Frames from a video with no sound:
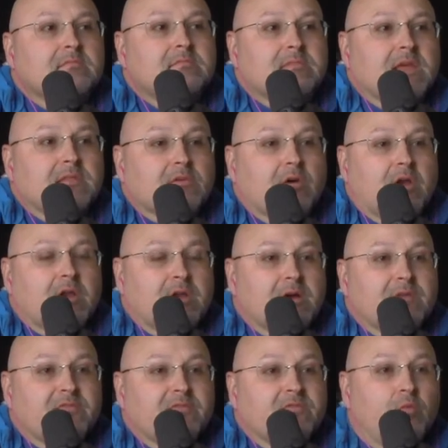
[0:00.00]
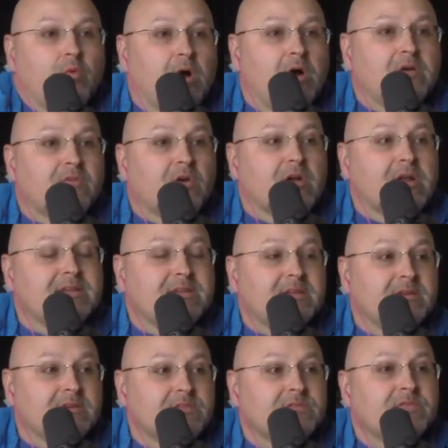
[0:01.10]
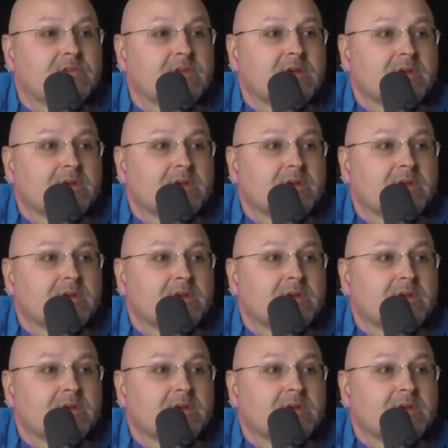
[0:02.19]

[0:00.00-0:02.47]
they thought enough of of our ideas